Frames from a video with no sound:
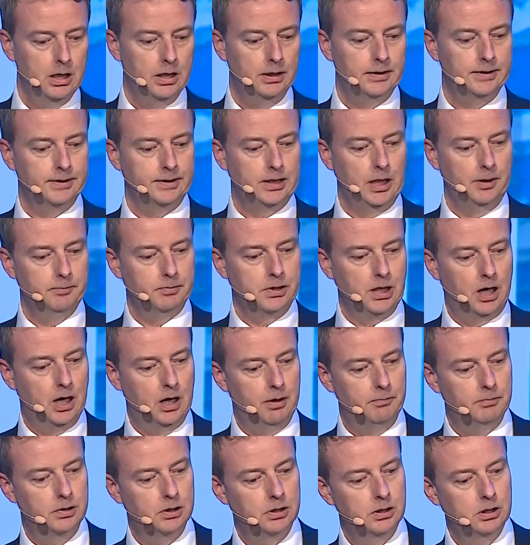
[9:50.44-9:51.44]
At the same
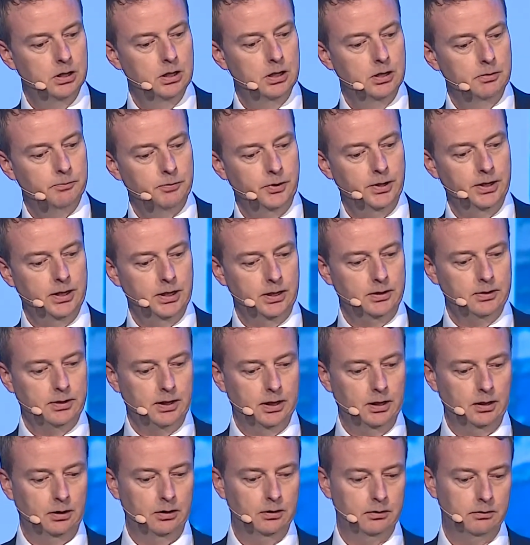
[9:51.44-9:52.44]
time,
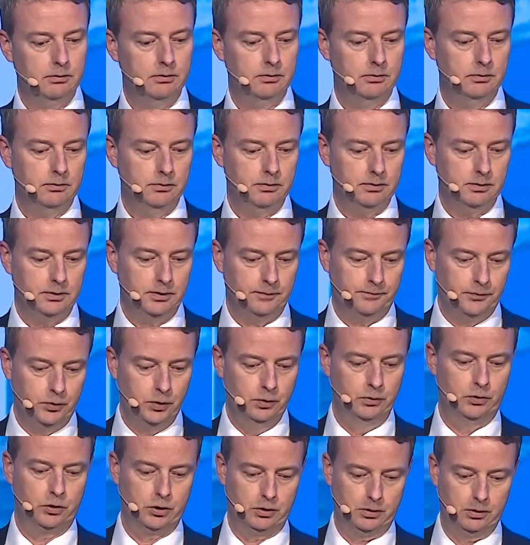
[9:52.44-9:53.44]
predicting the
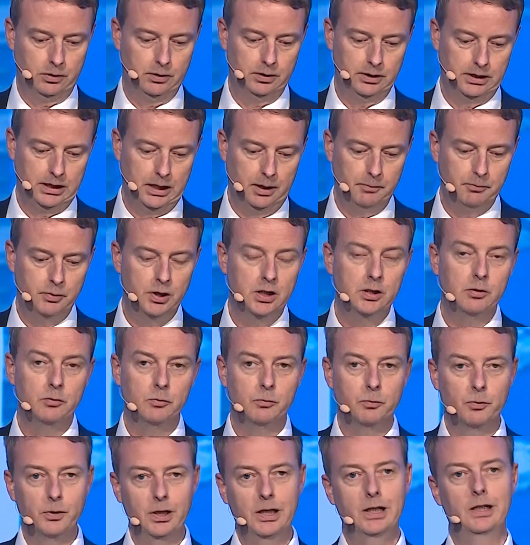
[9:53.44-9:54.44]
future can be
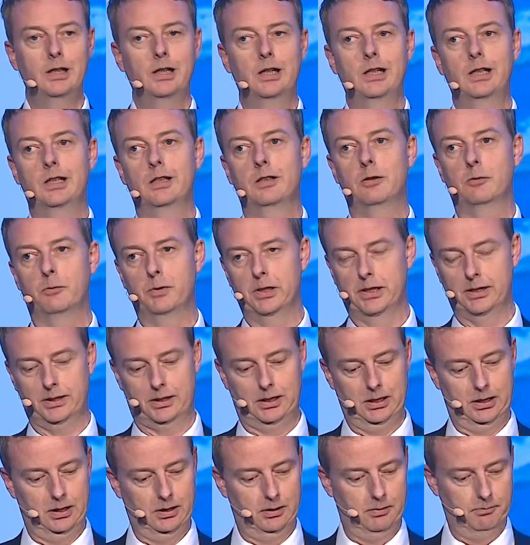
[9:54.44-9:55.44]
really
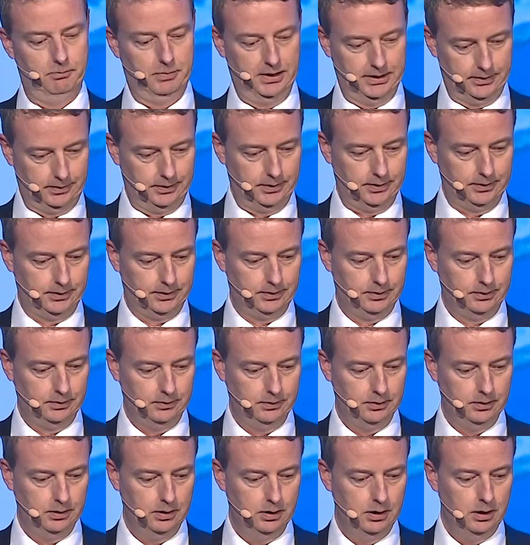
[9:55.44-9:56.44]
risky business.
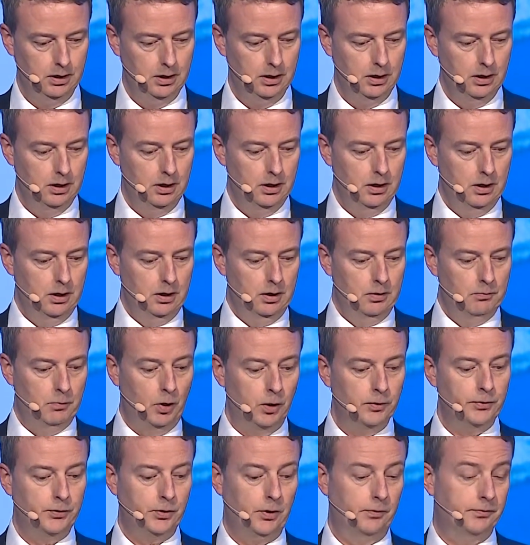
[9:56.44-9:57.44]

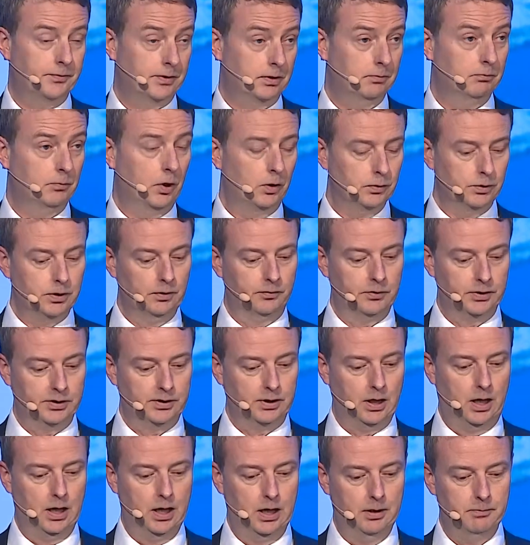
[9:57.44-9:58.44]
Most of, most of the
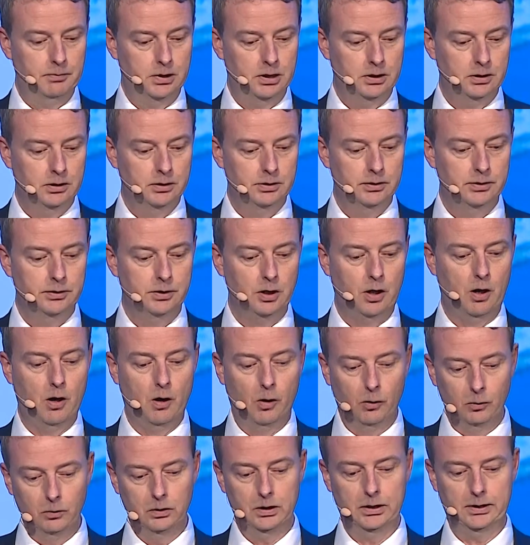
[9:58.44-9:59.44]
time, the
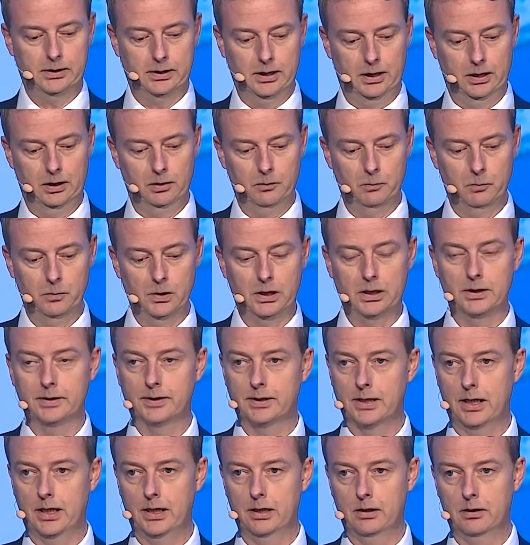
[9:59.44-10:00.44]
only thing we can
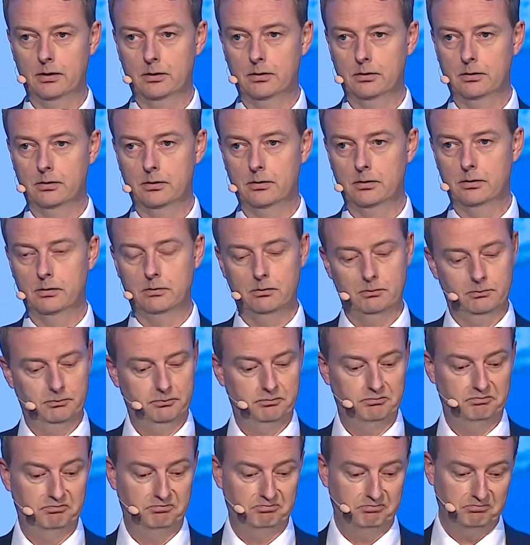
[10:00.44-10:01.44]
say
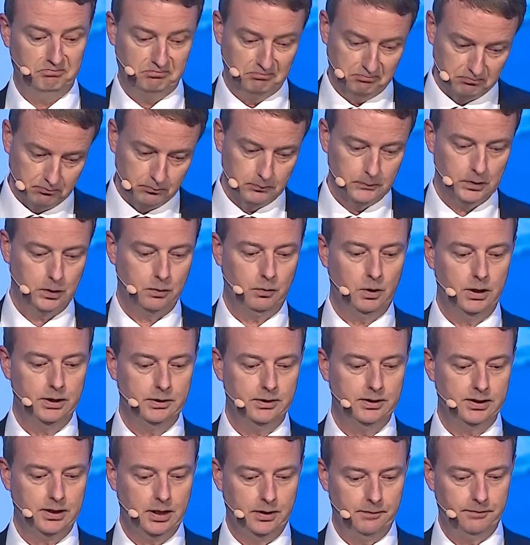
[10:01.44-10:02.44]

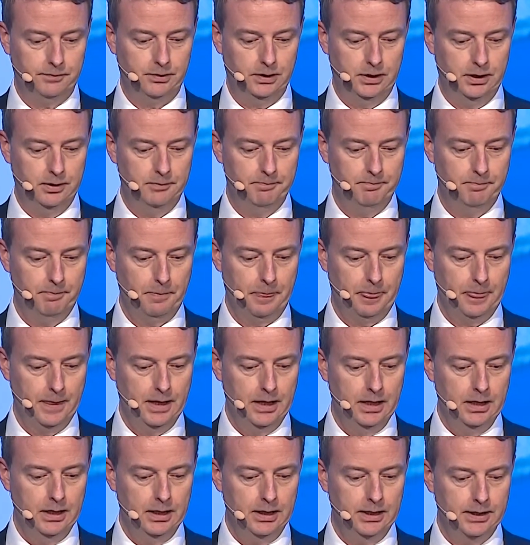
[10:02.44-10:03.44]
quite safely
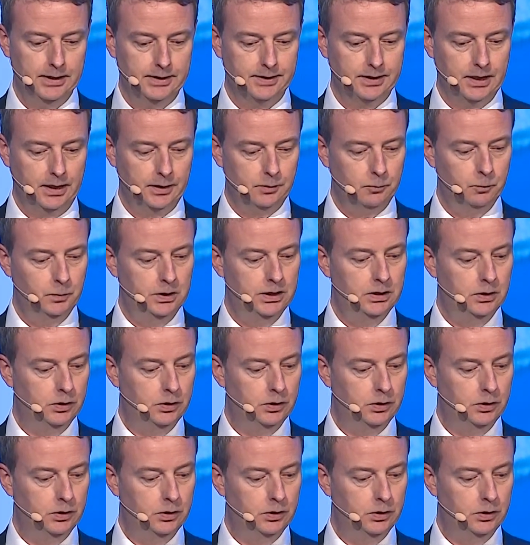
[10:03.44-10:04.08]
is that we